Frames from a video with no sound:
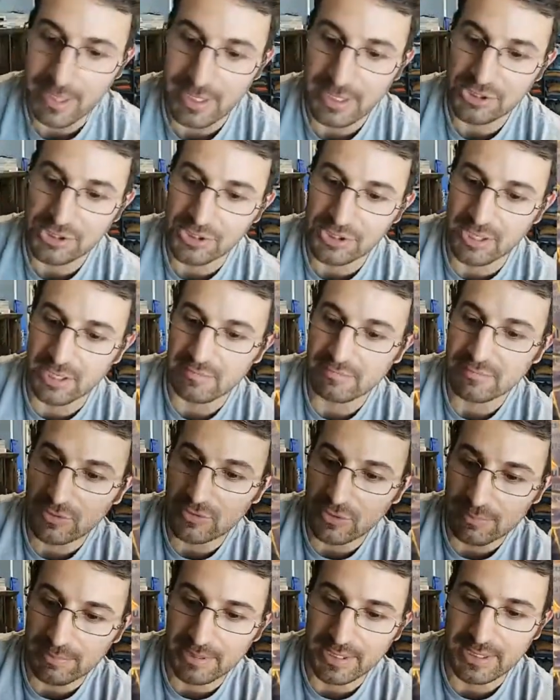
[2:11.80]
Shiny
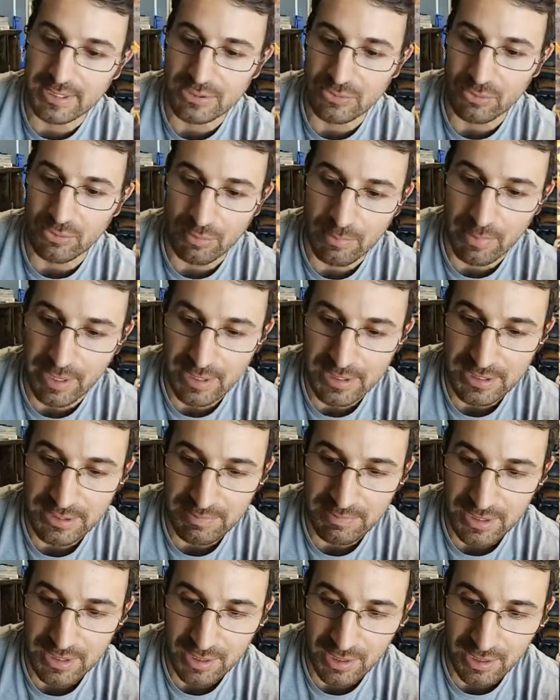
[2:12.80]
Volt because it reminds
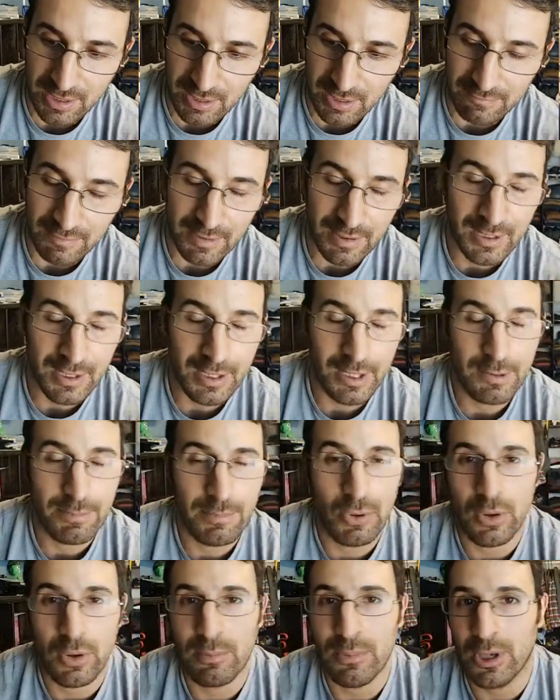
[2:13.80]
me of
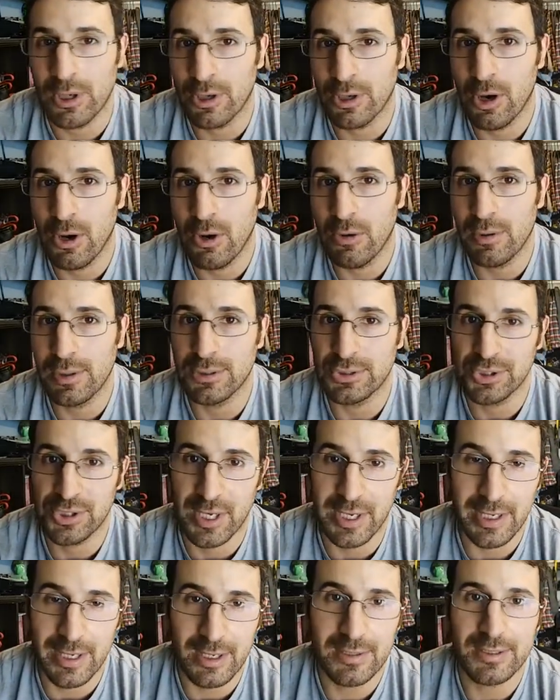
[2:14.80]
Pokemon Go and
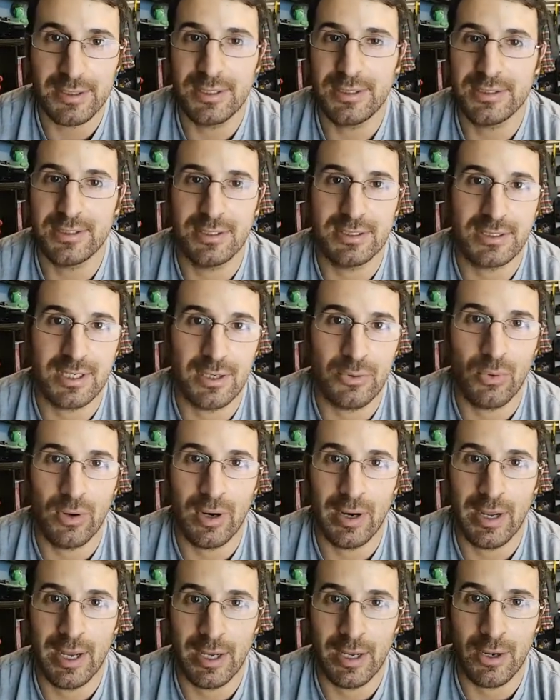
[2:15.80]
shiny hunting. So that's kind of
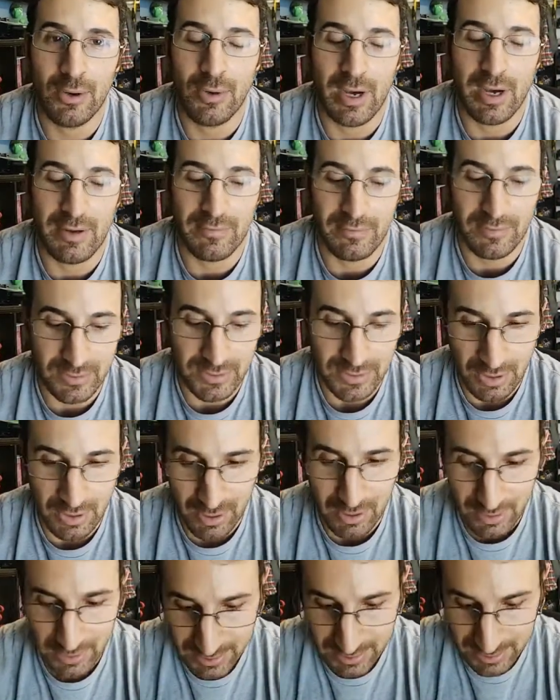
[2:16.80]
why I go after those
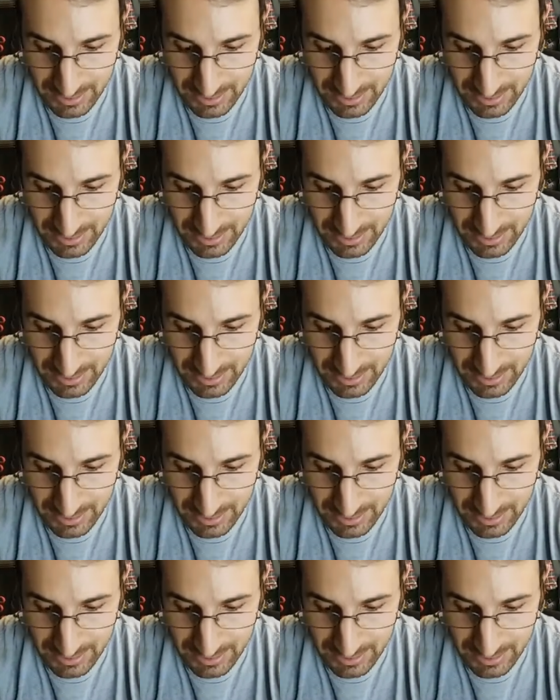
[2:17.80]
cards.